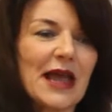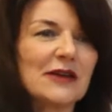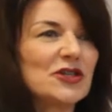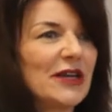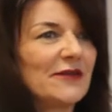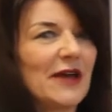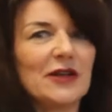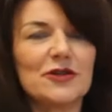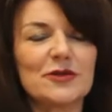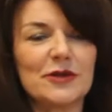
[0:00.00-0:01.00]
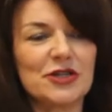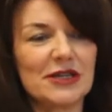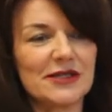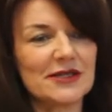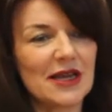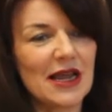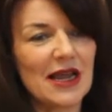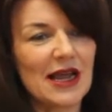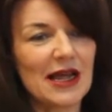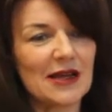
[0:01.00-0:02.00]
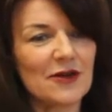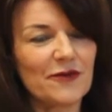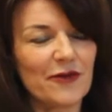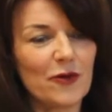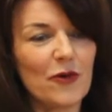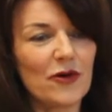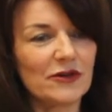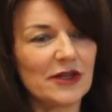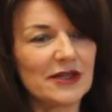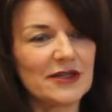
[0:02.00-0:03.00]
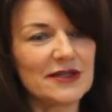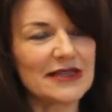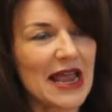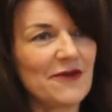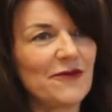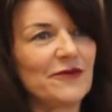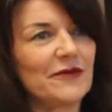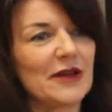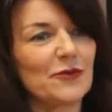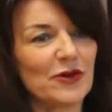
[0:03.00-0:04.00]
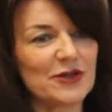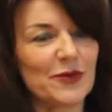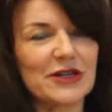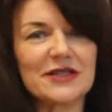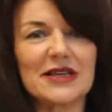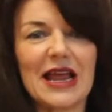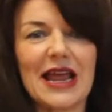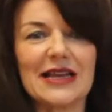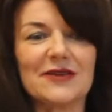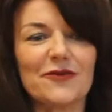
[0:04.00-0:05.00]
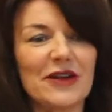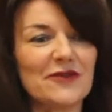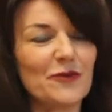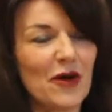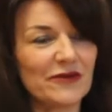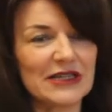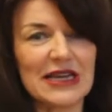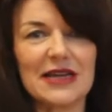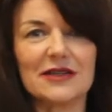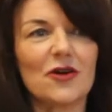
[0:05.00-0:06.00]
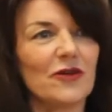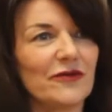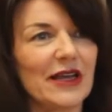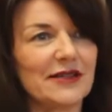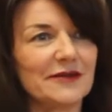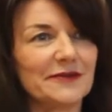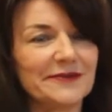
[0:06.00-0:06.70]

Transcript: our shared values, which is uh, for a world that is safe and prosperous and free of poverty and conflict.